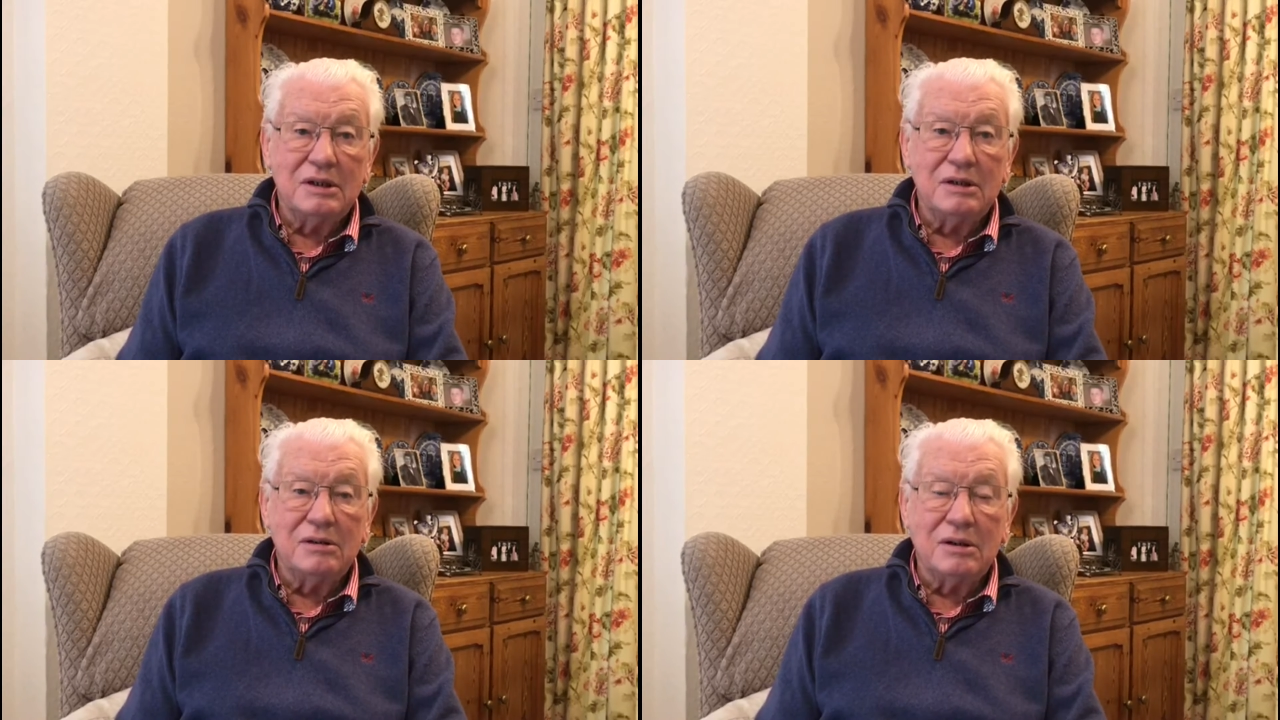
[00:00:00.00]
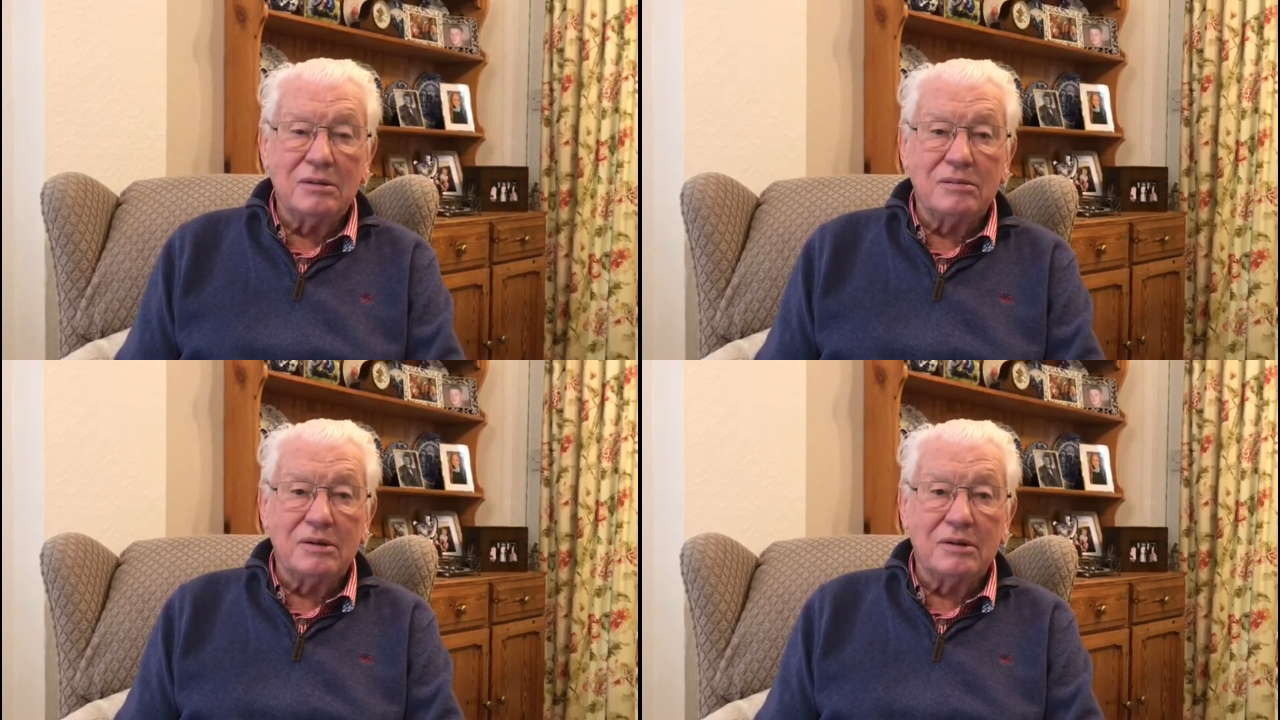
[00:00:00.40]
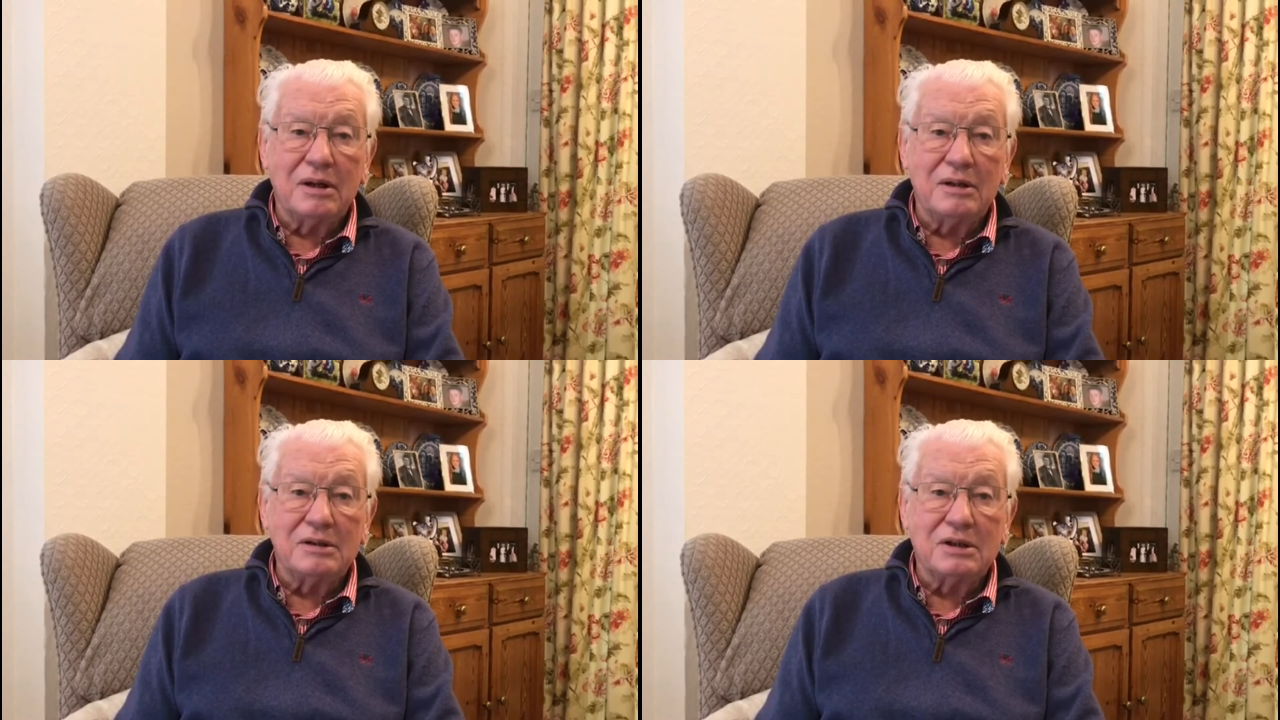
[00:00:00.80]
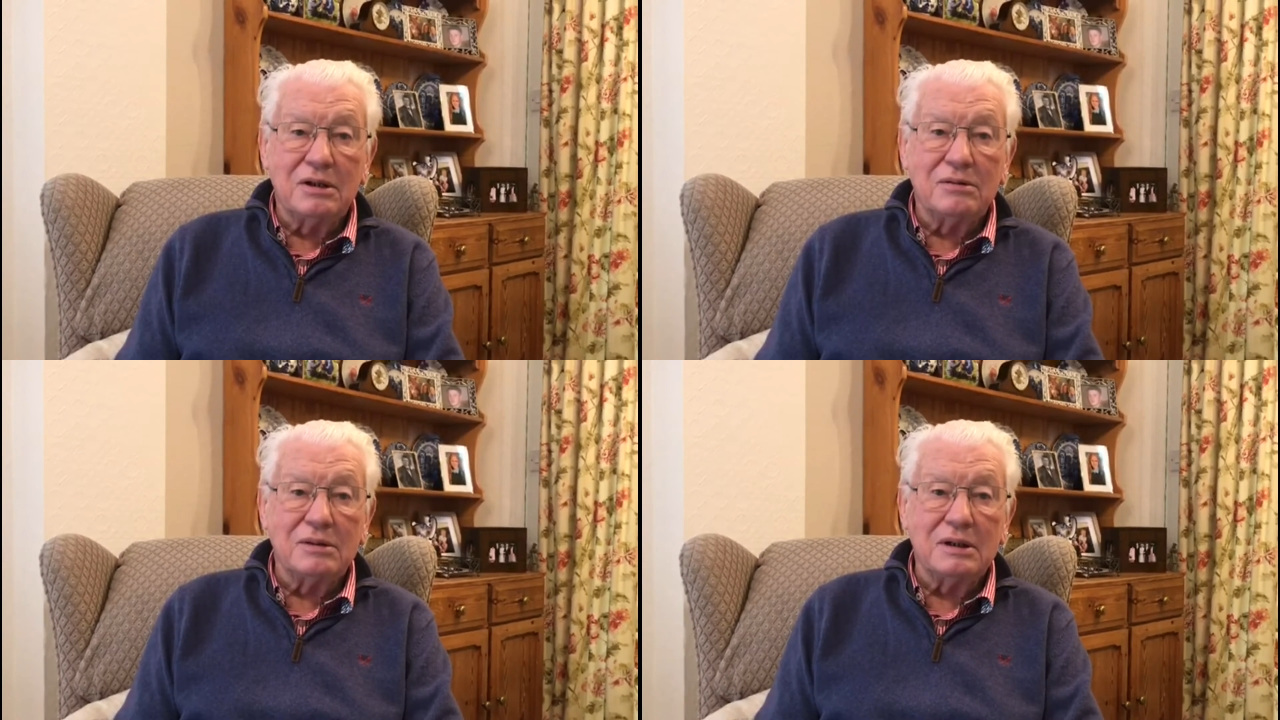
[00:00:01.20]
You know, we're
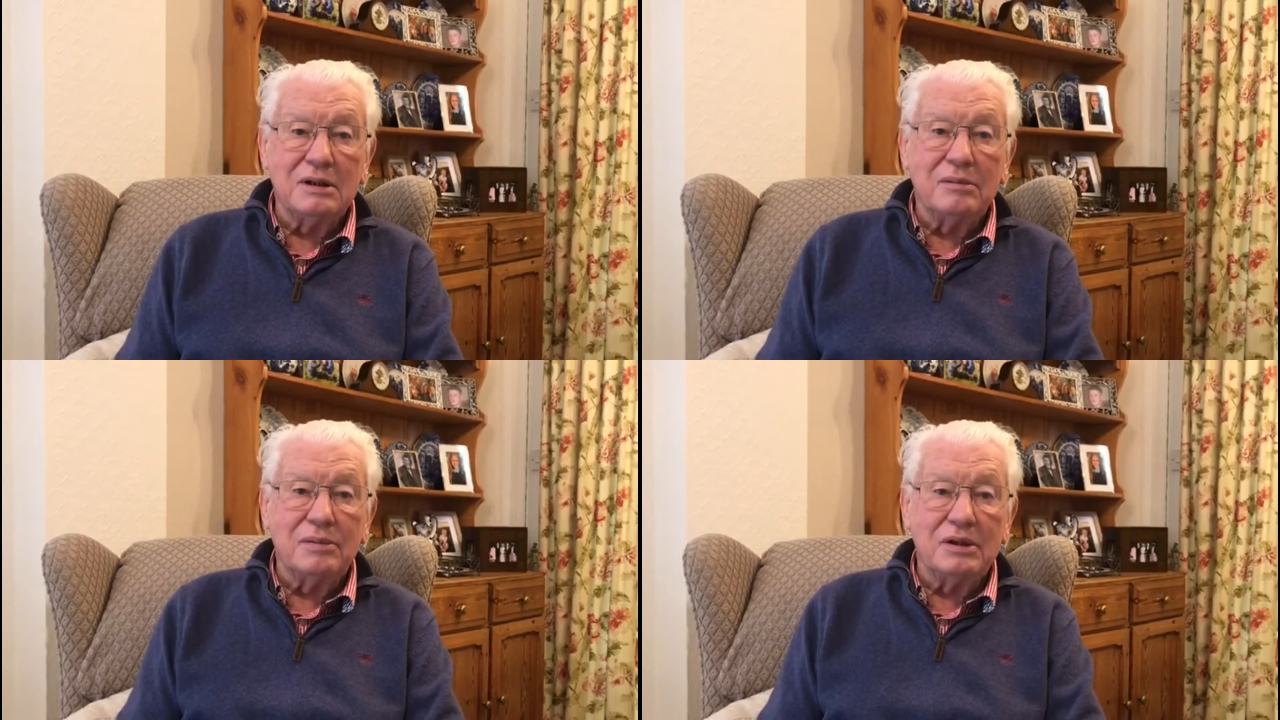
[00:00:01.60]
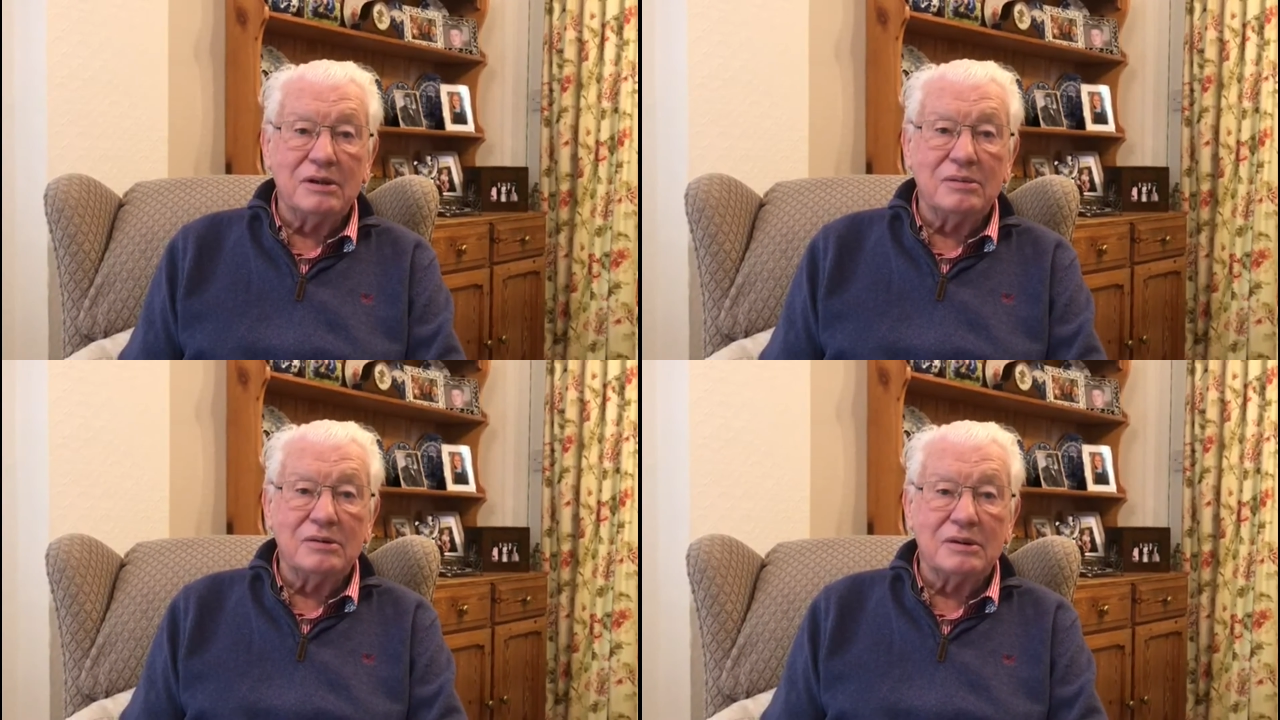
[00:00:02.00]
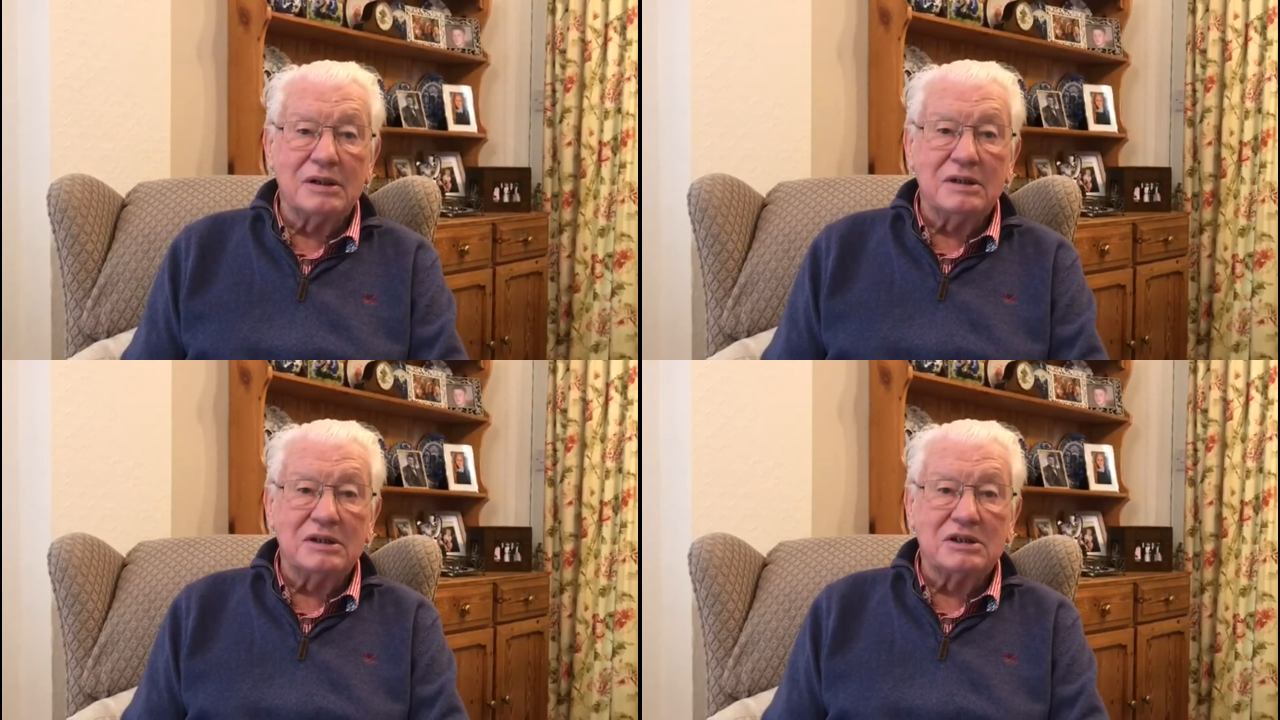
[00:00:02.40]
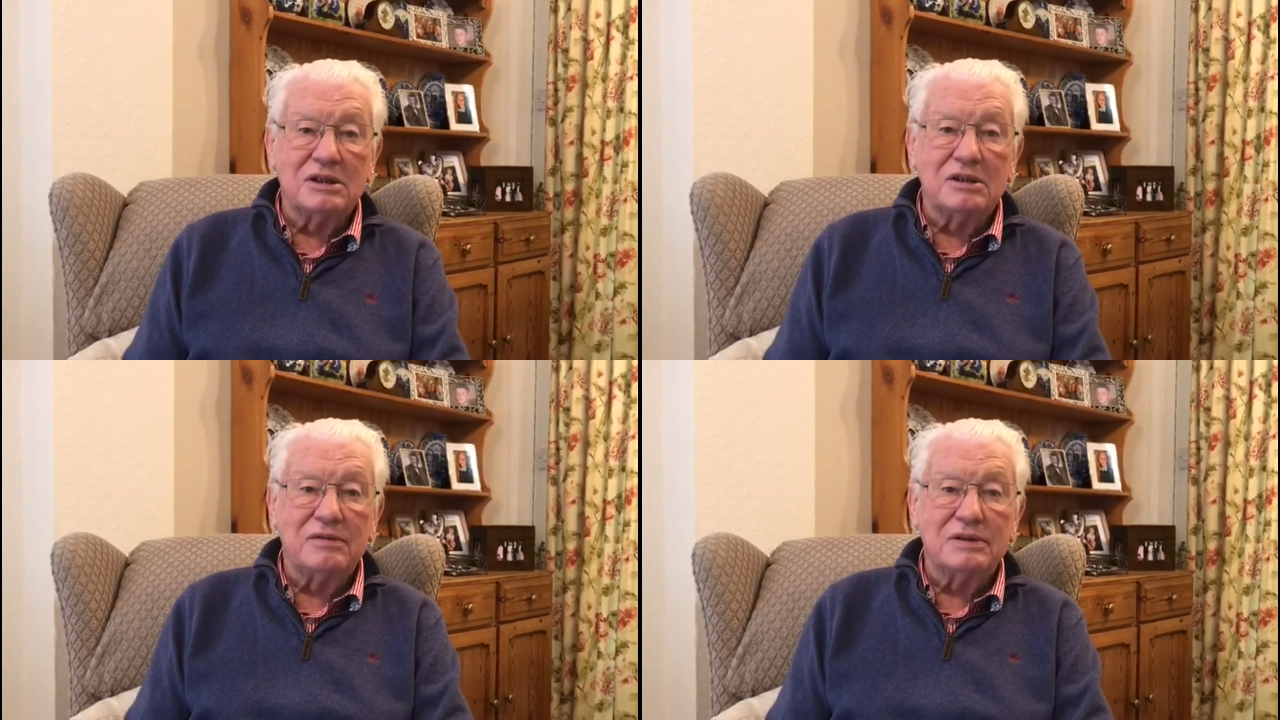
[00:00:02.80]
told in the Bible that this
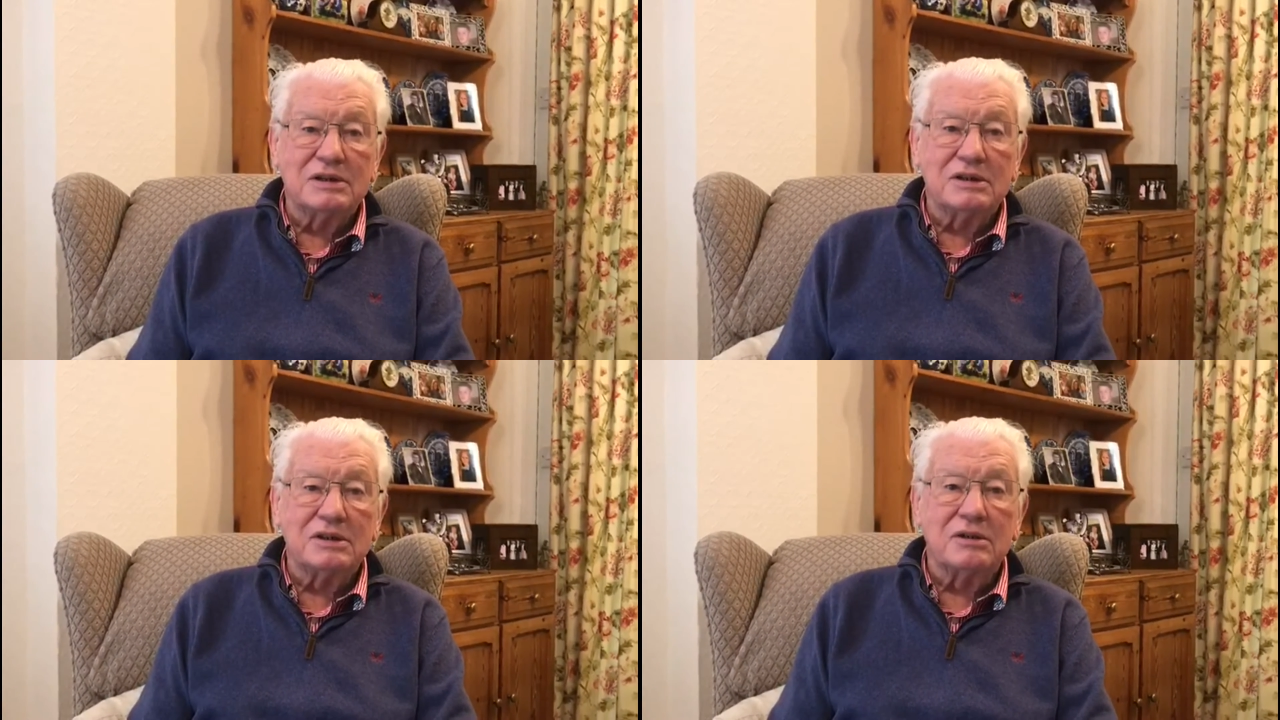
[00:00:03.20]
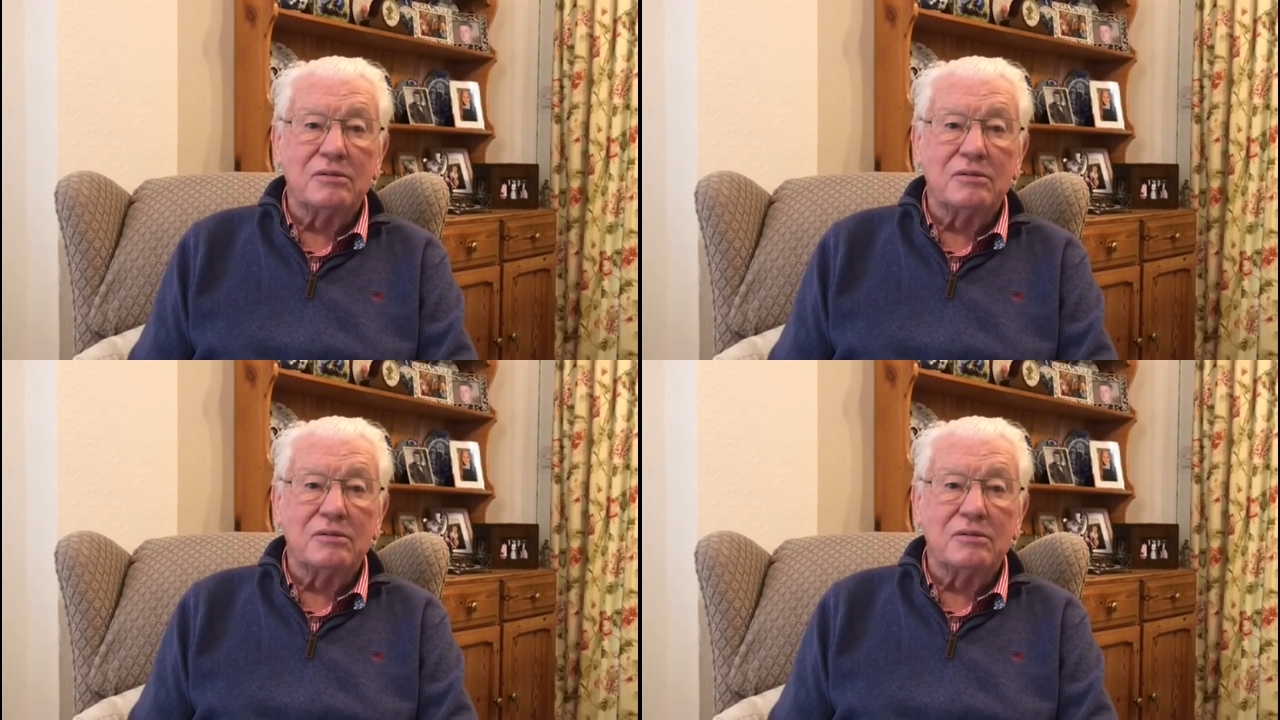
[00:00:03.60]
life is like a